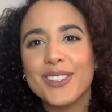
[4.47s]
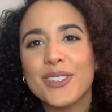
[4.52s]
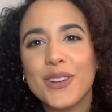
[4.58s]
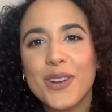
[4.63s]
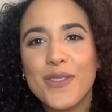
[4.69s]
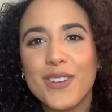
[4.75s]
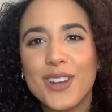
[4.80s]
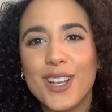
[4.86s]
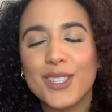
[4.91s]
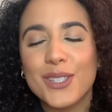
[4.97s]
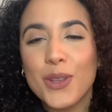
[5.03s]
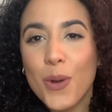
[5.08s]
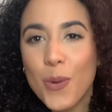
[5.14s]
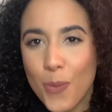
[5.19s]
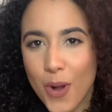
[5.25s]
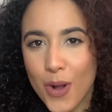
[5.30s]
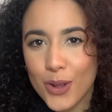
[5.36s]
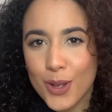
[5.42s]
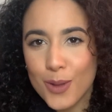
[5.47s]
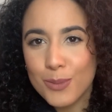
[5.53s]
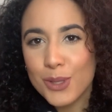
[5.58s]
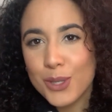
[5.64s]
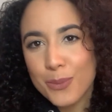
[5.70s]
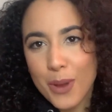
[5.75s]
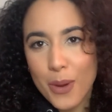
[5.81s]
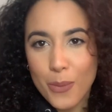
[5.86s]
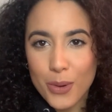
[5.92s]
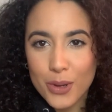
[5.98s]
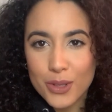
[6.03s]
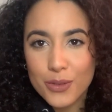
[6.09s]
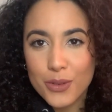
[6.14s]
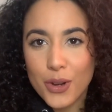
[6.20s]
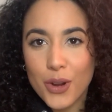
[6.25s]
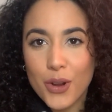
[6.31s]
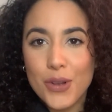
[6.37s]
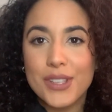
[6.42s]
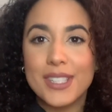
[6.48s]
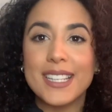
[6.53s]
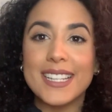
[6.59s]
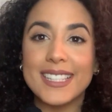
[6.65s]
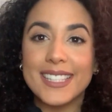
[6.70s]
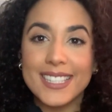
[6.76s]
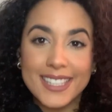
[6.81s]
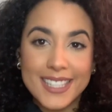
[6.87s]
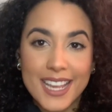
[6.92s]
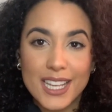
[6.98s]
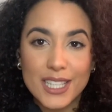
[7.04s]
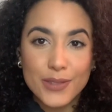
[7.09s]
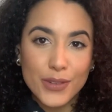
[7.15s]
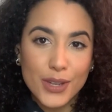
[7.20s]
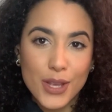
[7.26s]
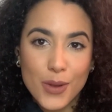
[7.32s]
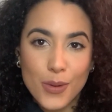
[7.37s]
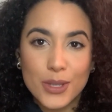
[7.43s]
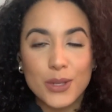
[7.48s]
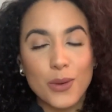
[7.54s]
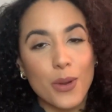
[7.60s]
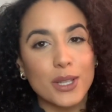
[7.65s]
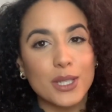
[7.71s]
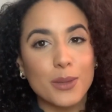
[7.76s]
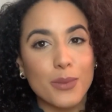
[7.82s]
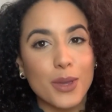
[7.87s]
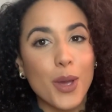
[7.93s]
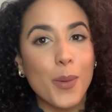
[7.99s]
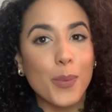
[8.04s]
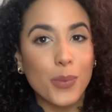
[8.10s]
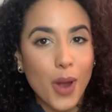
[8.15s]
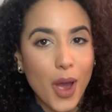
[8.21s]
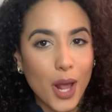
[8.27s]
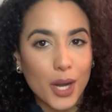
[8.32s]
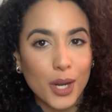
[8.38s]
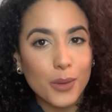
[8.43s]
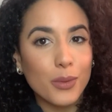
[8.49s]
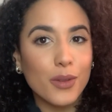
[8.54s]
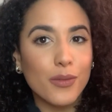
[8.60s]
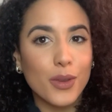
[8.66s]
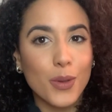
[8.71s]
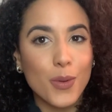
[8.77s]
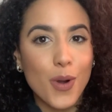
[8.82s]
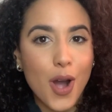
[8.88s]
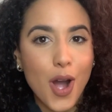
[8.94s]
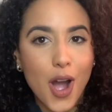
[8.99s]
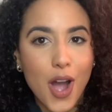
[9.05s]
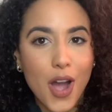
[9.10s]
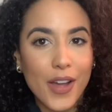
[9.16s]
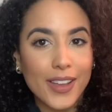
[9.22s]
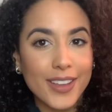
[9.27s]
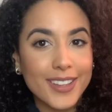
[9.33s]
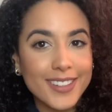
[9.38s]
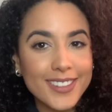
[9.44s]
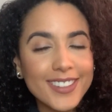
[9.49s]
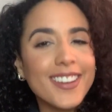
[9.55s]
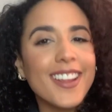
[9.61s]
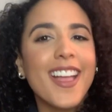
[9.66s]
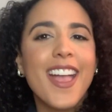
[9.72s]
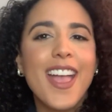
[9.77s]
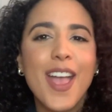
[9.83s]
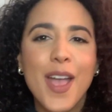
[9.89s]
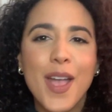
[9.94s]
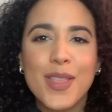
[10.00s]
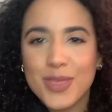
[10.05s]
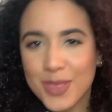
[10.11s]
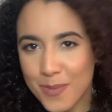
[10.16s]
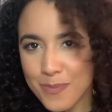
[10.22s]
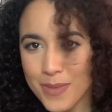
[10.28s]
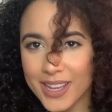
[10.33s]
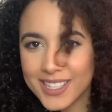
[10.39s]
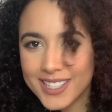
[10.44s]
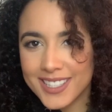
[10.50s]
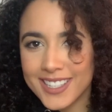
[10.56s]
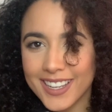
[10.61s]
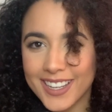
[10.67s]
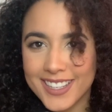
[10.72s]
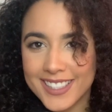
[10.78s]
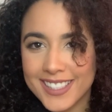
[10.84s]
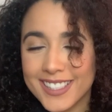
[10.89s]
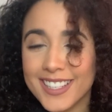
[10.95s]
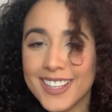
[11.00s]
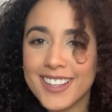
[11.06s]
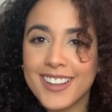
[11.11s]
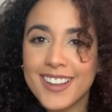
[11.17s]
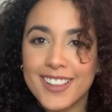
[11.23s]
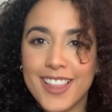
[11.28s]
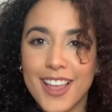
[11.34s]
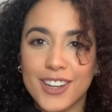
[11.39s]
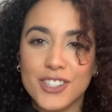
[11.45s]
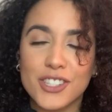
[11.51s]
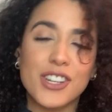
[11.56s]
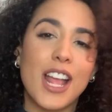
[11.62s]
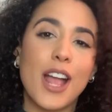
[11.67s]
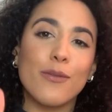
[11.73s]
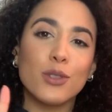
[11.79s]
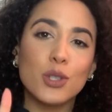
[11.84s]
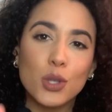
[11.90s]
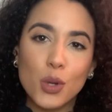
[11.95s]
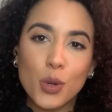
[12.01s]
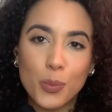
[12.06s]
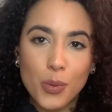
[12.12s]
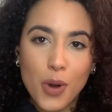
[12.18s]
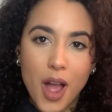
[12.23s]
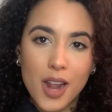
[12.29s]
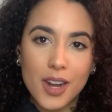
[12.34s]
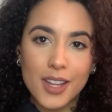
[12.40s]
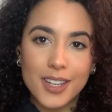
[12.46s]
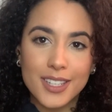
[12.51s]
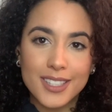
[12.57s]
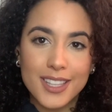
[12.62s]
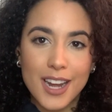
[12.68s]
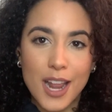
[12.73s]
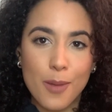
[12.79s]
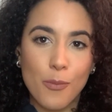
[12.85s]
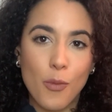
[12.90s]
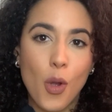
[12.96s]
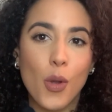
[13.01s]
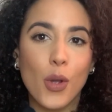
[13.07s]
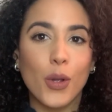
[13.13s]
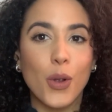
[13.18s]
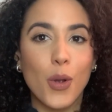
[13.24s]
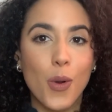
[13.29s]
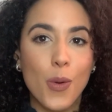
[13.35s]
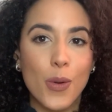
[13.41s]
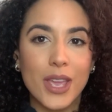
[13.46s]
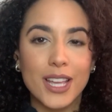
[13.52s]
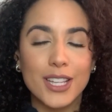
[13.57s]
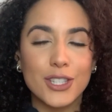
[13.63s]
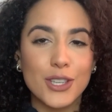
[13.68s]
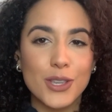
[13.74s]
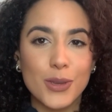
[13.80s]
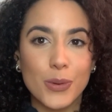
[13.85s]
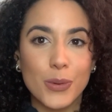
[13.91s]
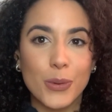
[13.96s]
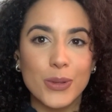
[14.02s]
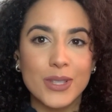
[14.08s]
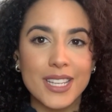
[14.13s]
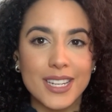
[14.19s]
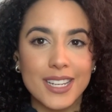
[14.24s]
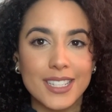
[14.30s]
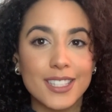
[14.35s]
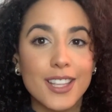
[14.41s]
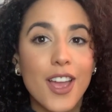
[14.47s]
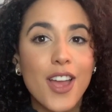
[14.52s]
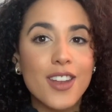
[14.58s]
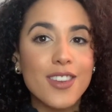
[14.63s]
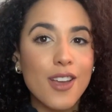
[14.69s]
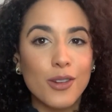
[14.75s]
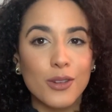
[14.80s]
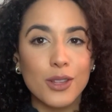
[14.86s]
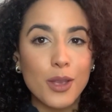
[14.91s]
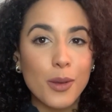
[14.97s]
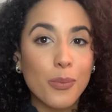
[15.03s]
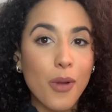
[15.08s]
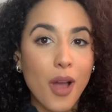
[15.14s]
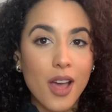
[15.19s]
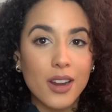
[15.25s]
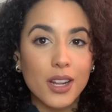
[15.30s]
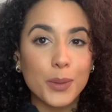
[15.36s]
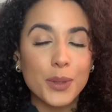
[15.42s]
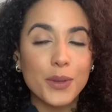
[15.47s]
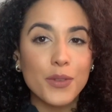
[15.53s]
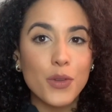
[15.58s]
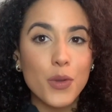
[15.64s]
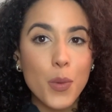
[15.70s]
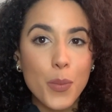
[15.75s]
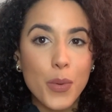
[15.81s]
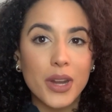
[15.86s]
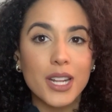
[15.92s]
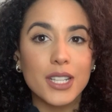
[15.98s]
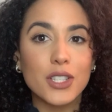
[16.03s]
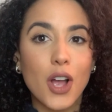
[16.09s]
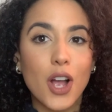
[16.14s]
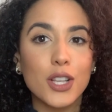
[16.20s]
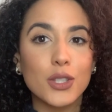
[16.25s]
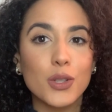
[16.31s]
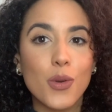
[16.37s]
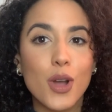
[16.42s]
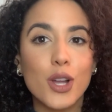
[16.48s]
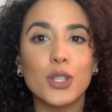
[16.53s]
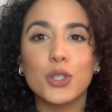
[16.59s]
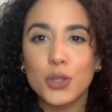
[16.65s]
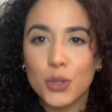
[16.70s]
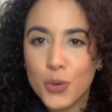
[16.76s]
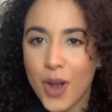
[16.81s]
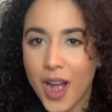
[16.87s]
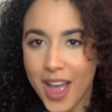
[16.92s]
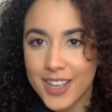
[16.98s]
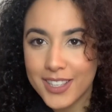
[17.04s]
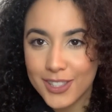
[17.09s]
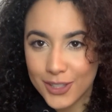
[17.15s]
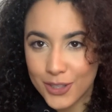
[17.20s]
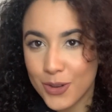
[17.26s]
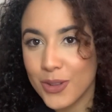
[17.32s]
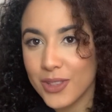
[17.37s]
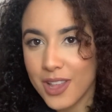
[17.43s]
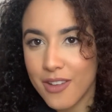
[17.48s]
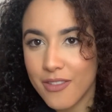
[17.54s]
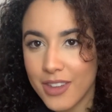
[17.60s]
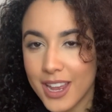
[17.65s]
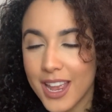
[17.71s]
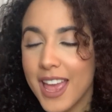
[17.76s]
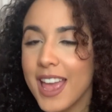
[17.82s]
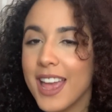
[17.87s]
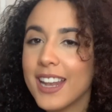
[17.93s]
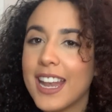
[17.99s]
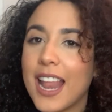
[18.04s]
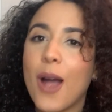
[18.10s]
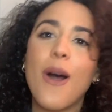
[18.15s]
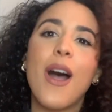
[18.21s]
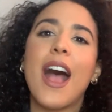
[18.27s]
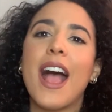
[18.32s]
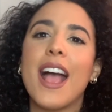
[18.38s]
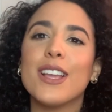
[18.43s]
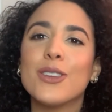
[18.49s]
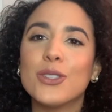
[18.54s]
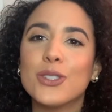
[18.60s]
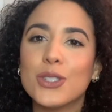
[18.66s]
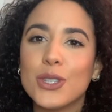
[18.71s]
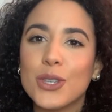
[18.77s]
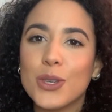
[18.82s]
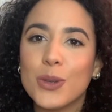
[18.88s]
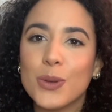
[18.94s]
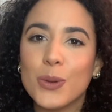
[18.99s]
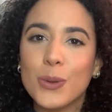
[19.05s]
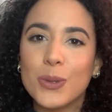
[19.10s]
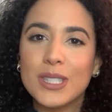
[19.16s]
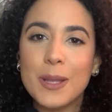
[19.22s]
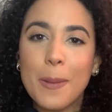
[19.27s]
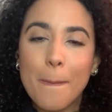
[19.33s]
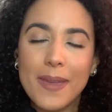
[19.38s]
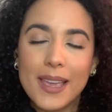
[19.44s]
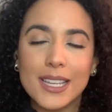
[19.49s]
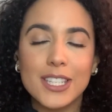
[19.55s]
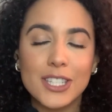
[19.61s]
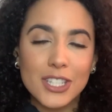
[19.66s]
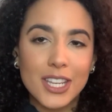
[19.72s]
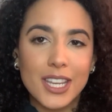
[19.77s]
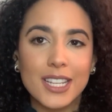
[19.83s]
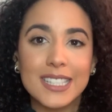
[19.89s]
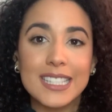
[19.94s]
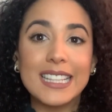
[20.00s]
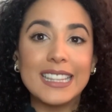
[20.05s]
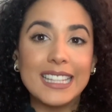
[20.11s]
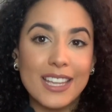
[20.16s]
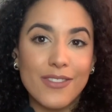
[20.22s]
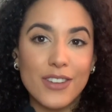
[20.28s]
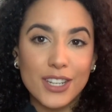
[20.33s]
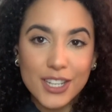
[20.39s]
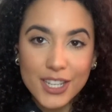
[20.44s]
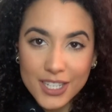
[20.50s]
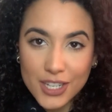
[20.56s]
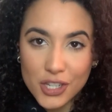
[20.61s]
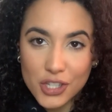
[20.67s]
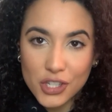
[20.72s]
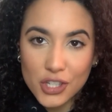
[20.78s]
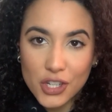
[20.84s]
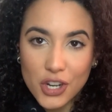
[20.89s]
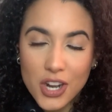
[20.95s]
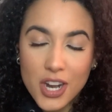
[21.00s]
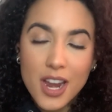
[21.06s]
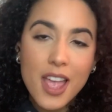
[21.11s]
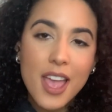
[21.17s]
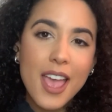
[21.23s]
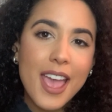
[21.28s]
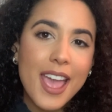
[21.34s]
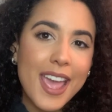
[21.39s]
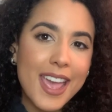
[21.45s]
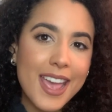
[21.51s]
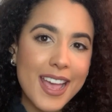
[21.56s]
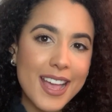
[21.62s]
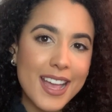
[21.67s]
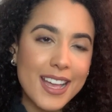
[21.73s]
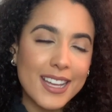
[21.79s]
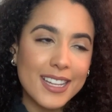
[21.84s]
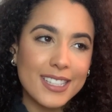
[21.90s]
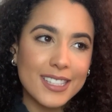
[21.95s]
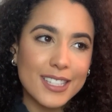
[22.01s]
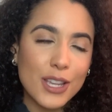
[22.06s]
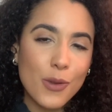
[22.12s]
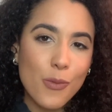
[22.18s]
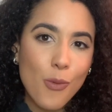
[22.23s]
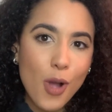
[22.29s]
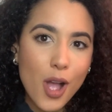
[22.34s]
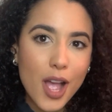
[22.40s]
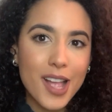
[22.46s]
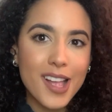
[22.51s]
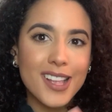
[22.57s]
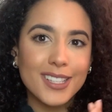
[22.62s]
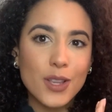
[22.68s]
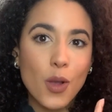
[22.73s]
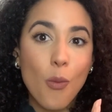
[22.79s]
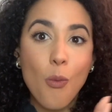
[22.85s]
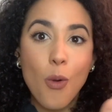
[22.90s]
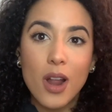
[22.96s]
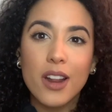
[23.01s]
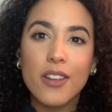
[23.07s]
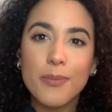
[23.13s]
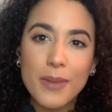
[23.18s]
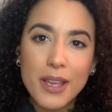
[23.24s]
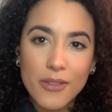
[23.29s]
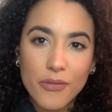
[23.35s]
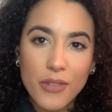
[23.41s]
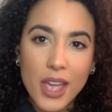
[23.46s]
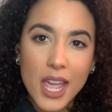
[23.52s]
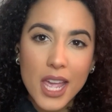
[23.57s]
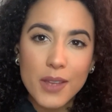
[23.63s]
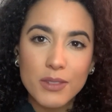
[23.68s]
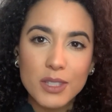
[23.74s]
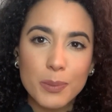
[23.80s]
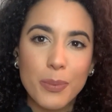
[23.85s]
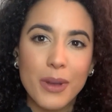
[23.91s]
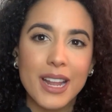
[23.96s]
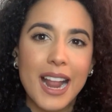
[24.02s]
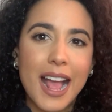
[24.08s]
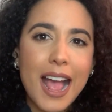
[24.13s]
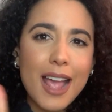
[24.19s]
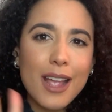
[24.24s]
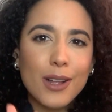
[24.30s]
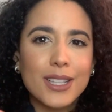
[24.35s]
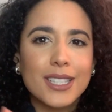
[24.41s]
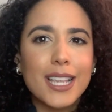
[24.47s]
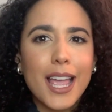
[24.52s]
your girl Vanessa. Welcome to my world of curls, and today's video is going to be a product review on the Mixed Chicks collection. I have two products that I'm going to use, and it's not only a product review, but it's also a do I still love it. Now, I used to use the Mixed Chicks leave-in conditioner, and it was one of my faves, but I